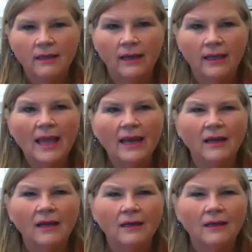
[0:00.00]
again
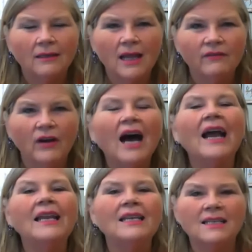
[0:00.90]
a, a kind of a
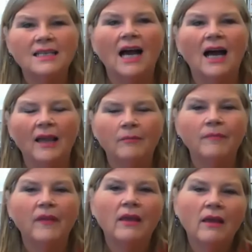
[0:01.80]
heightened time
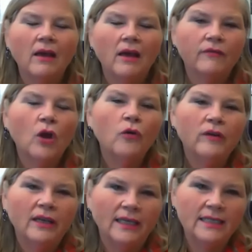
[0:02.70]
of
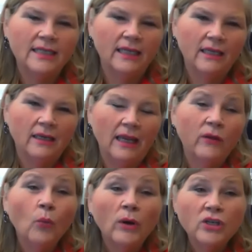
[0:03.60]
COVID 19 in
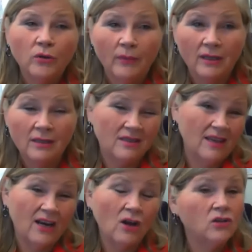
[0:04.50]
the winter months
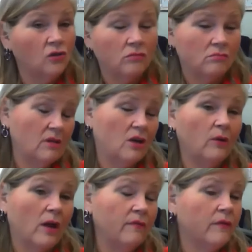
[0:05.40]
and also, you
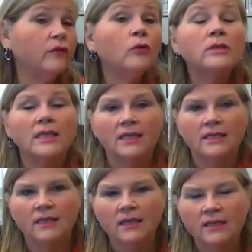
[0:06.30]
know, of the flu
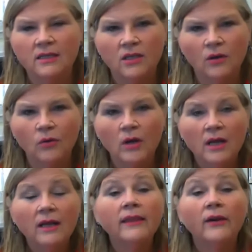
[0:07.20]
season. And so
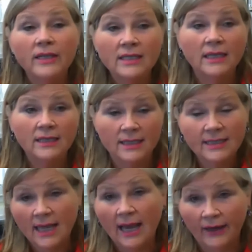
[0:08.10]
there is a
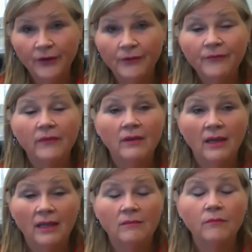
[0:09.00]
desire,
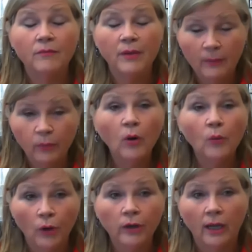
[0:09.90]
and people are
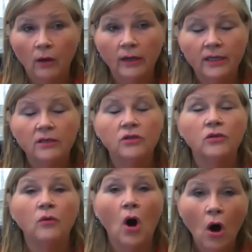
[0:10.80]
working on it
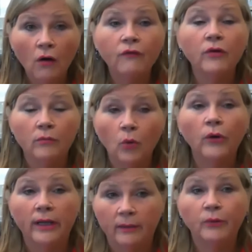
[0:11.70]
to offer
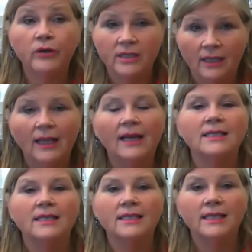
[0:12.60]
more in person
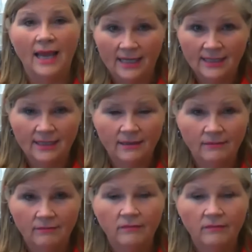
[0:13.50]
classes, yes.